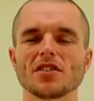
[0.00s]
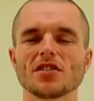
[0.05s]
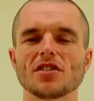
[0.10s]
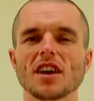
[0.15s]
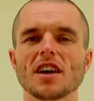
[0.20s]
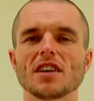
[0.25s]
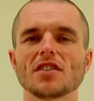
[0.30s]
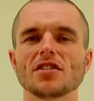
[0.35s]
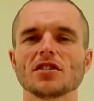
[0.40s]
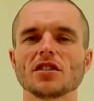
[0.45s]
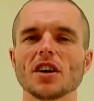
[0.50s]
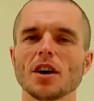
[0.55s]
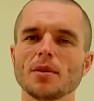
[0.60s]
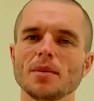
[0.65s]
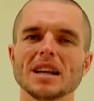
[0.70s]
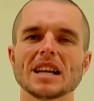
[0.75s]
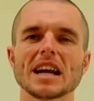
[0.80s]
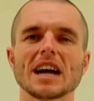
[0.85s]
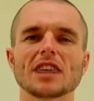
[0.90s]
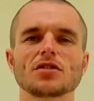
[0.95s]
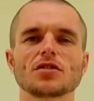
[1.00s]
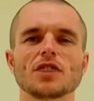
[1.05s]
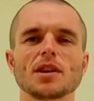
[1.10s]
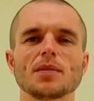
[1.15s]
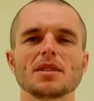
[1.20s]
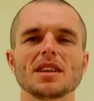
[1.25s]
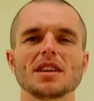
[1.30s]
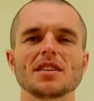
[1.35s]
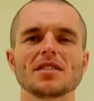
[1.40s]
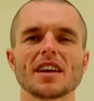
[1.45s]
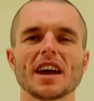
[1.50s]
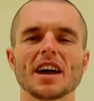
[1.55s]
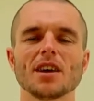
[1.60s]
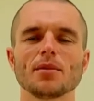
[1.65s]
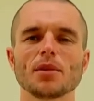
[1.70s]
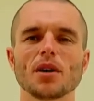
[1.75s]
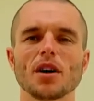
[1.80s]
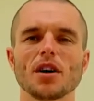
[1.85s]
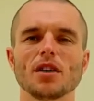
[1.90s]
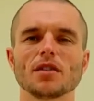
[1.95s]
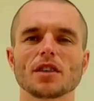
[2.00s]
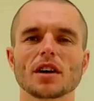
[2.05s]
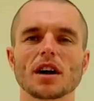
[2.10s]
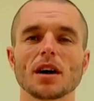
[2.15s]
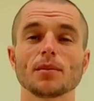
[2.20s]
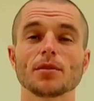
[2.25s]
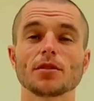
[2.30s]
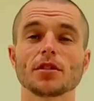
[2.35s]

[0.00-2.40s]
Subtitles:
sharing so many natural remedies to help you overcome